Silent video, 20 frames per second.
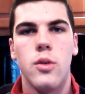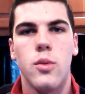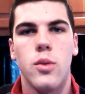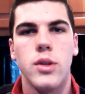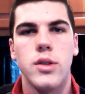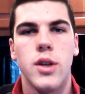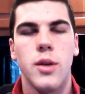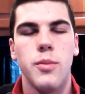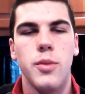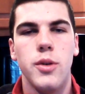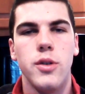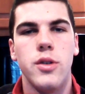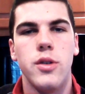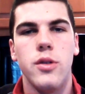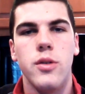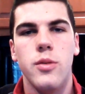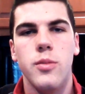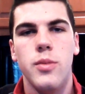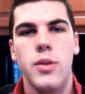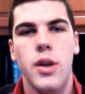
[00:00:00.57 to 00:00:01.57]
What's up
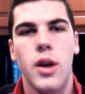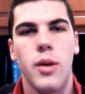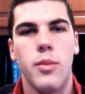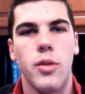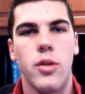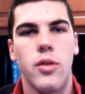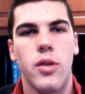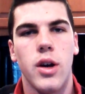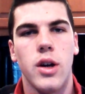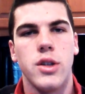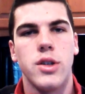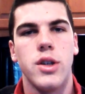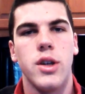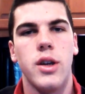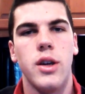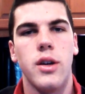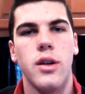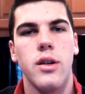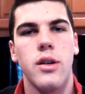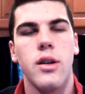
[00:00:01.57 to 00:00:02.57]
YouTube?
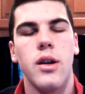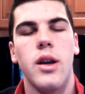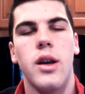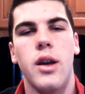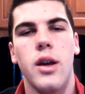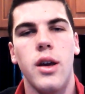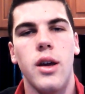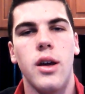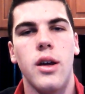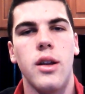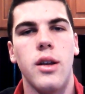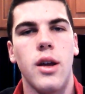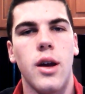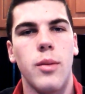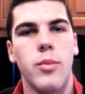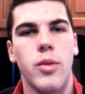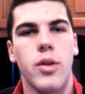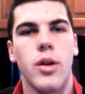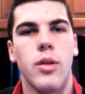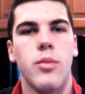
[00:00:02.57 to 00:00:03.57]
YamaArashi here, and
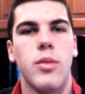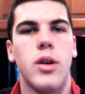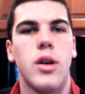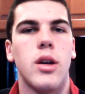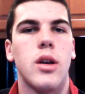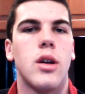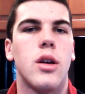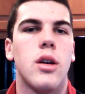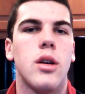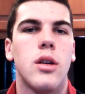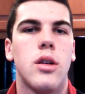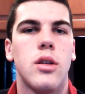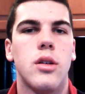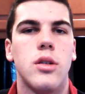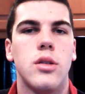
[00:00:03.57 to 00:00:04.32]
I'm coming